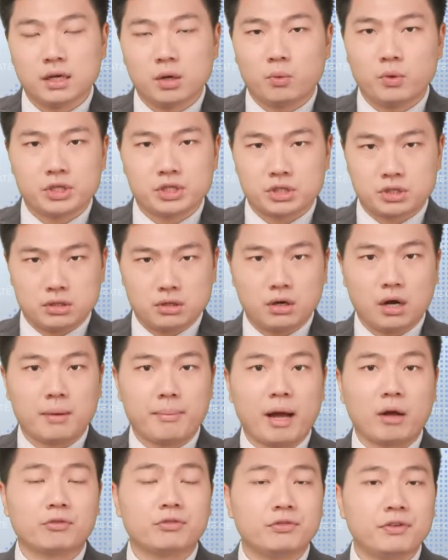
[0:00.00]
which
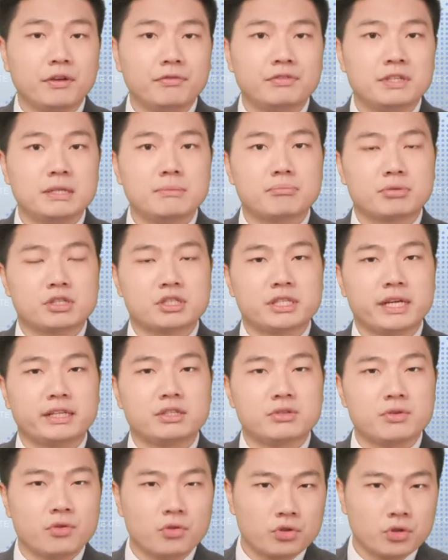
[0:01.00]
about
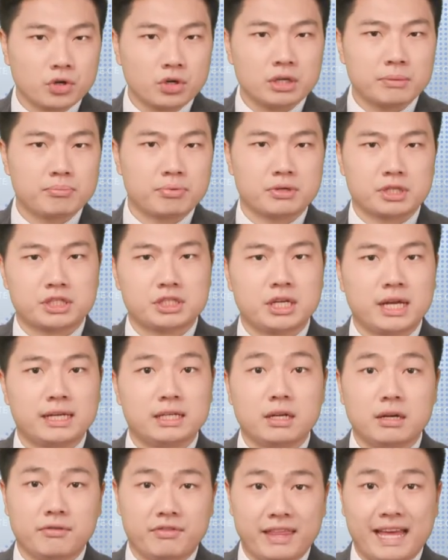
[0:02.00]
15% to
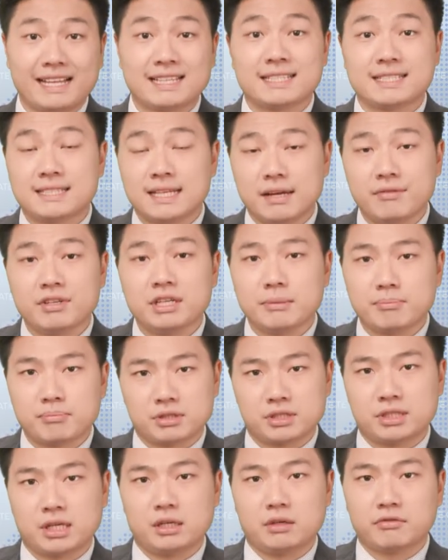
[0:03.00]
30% of that 70%